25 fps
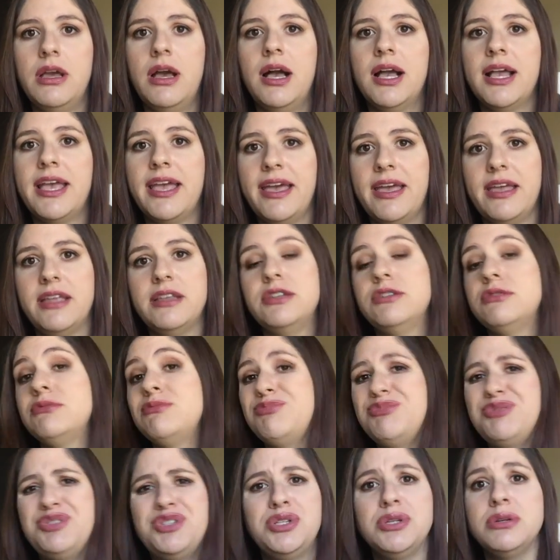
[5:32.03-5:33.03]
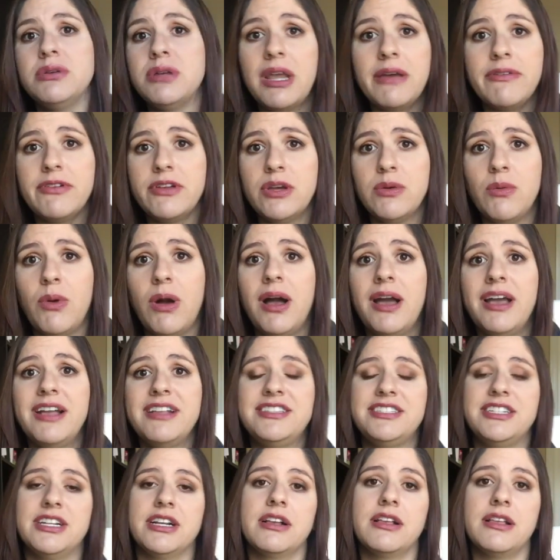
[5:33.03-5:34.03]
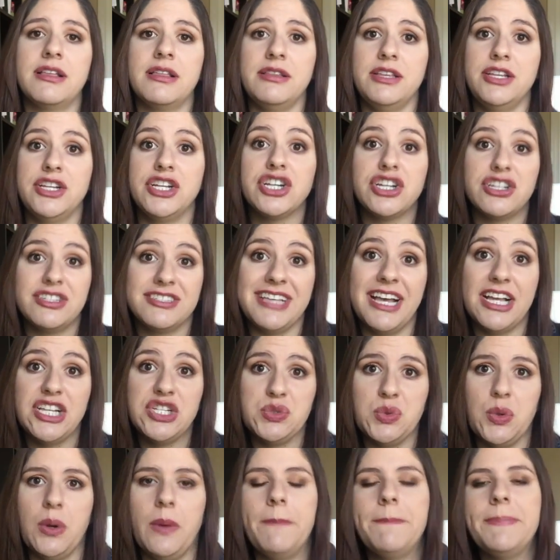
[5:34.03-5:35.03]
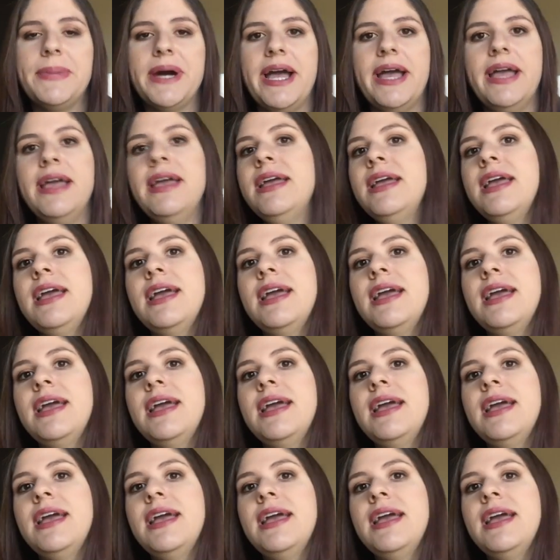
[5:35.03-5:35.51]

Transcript: Again, do whatever you want. It's your your schedule, but